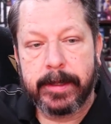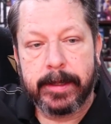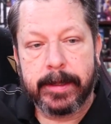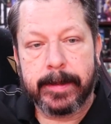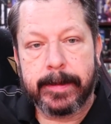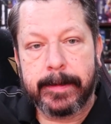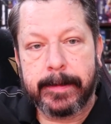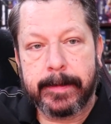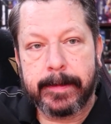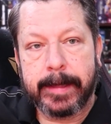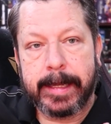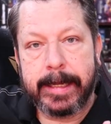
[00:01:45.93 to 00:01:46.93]

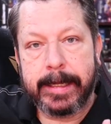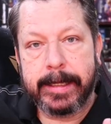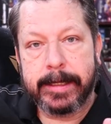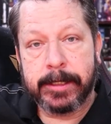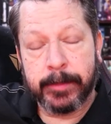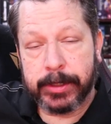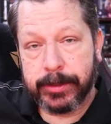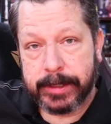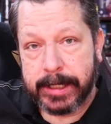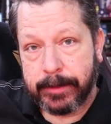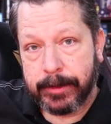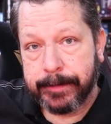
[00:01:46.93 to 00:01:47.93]
a temperature
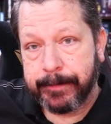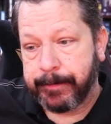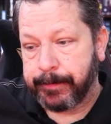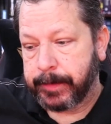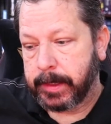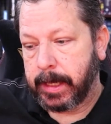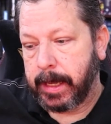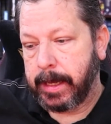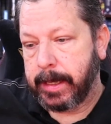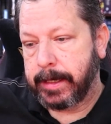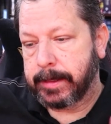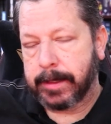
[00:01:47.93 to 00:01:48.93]
tower,
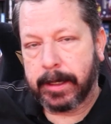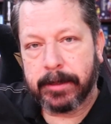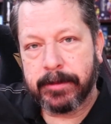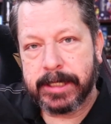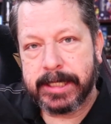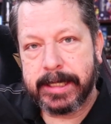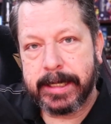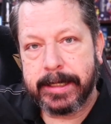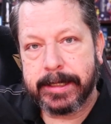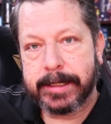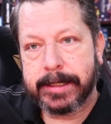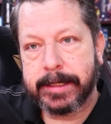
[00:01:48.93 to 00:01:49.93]
a tolerance
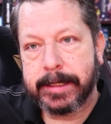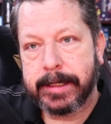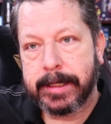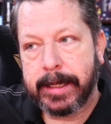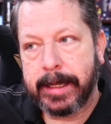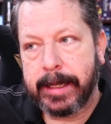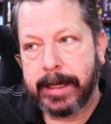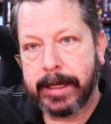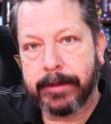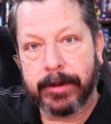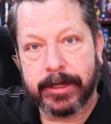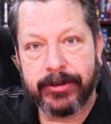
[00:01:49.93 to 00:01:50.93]
test,
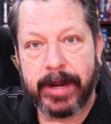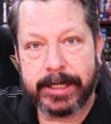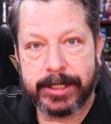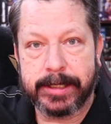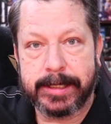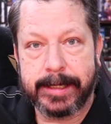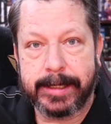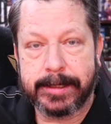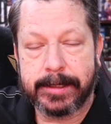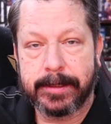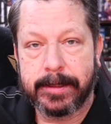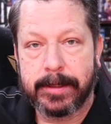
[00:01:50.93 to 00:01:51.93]
and a retraction
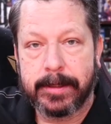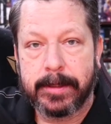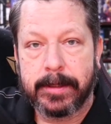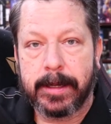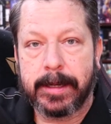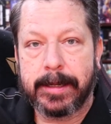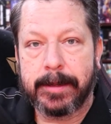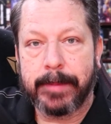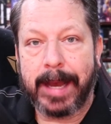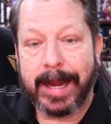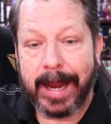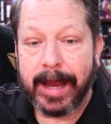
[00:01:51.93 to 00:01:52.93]
test.
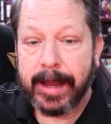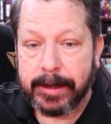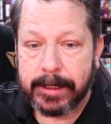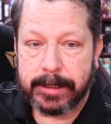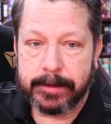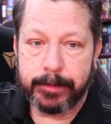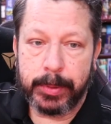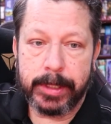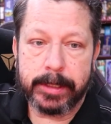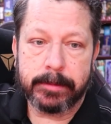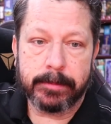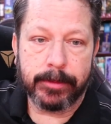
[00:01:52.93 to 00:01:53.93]
And I
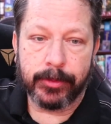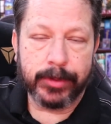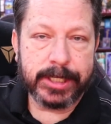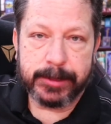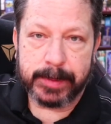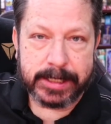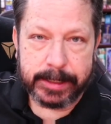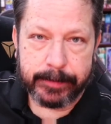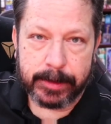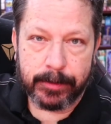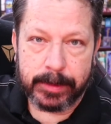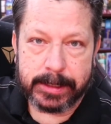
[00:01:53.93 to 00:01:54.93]
put 3
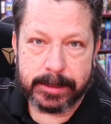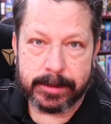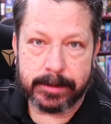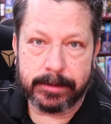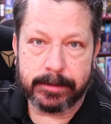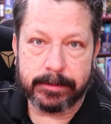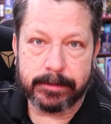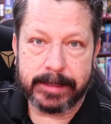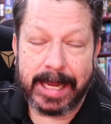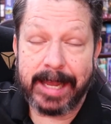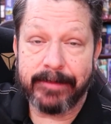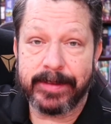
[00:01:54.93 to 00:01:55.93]
specific ones on
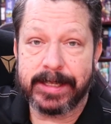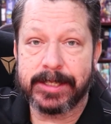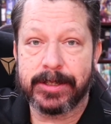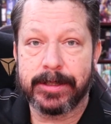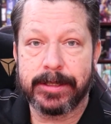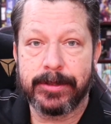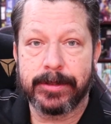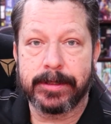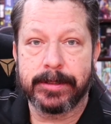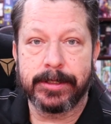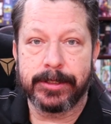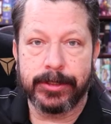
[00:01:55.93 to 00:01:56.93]
canvas so that you
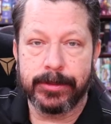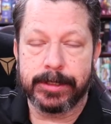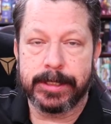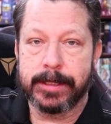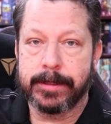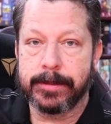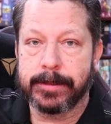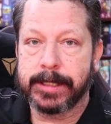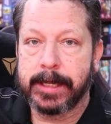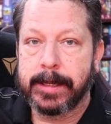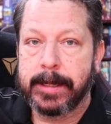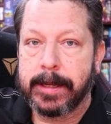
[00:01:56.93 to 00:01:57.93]
could just use those.
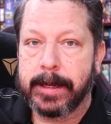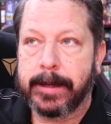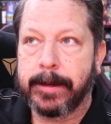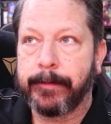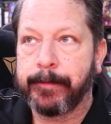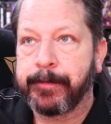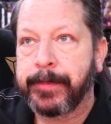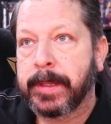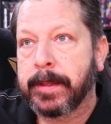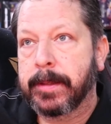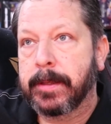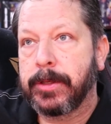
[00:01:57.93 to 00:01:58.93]

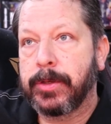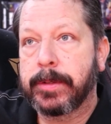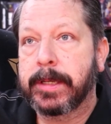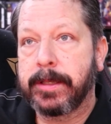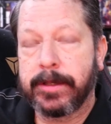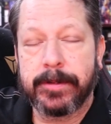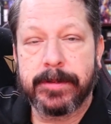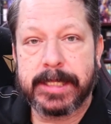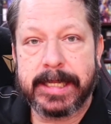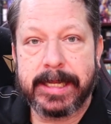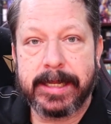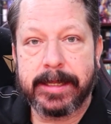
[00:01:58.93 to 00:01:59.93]
You can
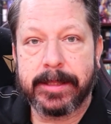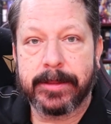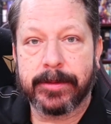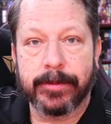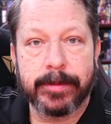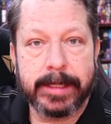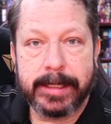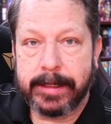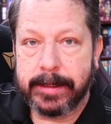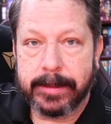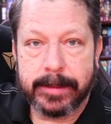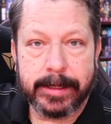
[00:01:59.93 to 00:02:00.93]
use any
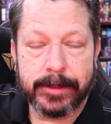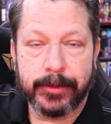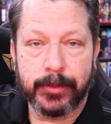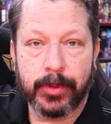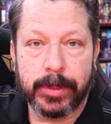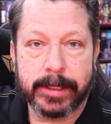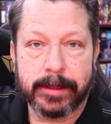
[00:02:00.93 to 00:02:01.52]
3 that you want